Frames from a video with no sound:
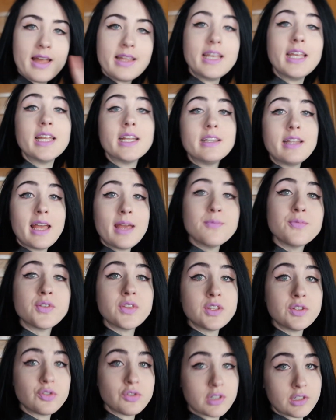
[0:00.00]
I need a name
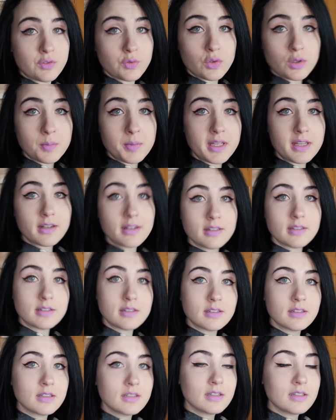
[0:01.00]
for this dress form
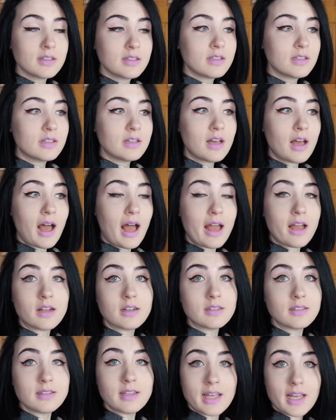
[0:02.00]
because I
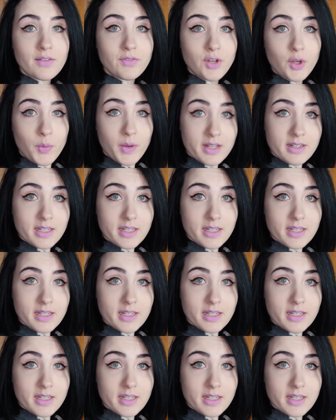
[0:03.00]
honestly have no